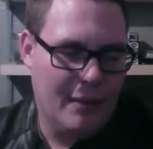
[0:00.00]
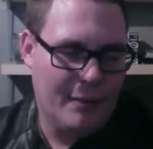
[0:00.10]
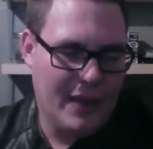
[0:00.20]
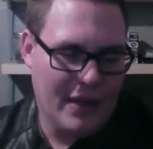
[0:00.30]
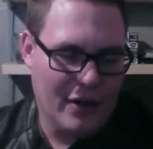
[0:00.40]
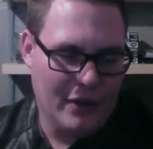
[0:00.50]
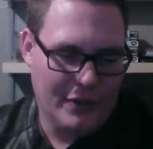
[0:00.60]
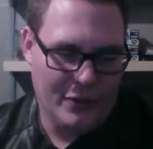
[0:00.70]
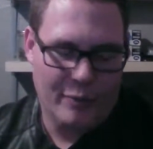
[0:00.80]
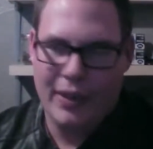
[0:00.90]
they are a
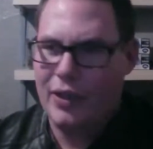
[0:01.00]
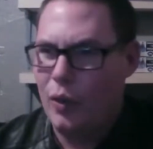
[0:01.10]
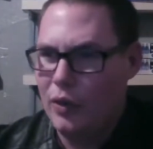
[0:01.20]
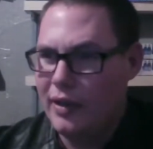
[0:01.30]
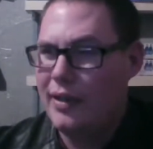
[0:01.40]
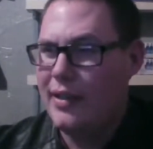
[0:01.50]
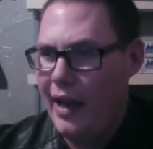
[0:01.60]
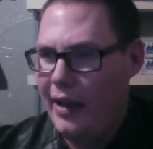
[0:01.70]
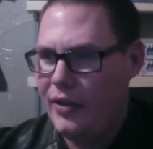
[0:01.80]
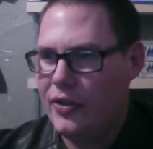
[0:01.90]
little bit cold and
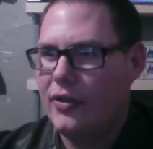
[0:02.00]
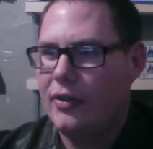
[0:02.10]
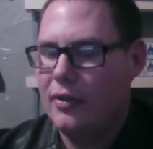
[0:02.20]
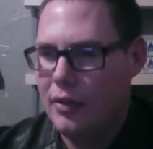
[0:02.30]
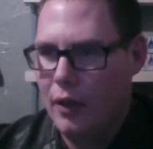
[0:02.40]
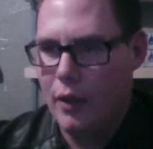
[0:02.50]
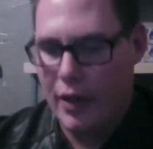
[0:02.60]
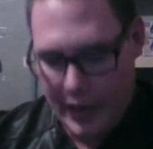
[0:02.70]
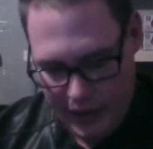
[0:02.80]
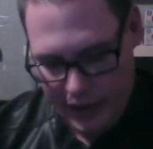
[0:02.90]
attached.
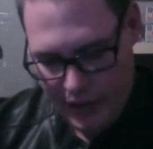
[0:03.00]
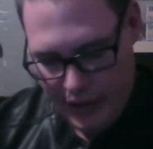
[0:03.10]
Okay.